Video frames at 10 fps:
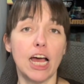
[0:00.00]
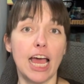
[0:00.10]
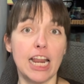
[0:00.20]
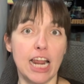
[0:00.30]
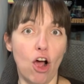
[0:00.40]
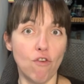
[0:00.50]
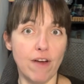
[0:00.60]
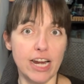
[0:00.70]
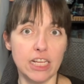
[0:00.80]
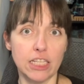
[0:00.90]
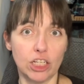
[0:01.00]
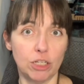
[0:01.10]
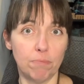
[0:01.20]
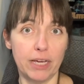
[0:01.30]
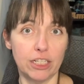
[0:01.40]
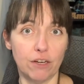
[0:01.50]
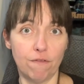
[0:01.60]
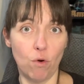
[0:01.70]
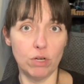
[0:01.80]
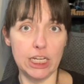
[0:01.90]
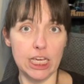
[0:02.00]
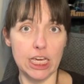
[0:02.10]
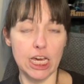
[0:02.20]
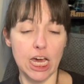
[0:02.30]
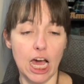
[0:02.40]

and already such a big devotee,